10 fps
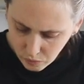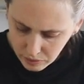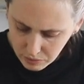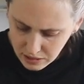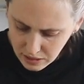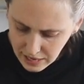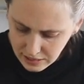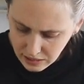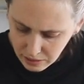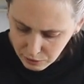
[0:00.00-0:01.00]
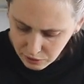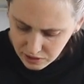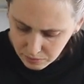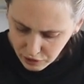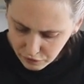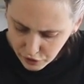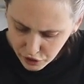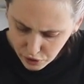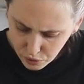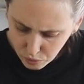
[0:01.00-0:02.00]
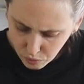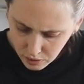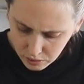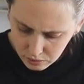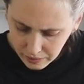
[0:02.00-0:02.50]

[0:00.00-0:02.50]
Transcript: When was the last time you did something for you?